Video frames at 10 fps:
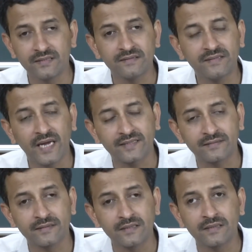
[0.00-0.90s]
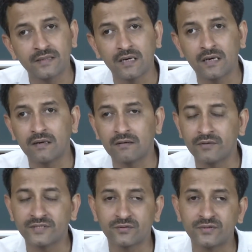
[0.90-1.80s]
that
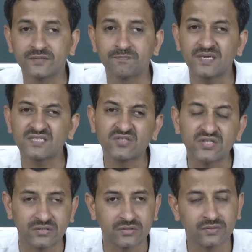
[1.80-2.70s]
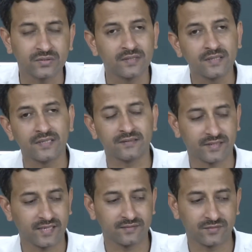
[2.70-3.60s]
which persist in
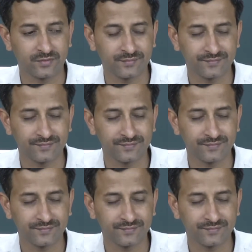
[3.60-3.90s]
science.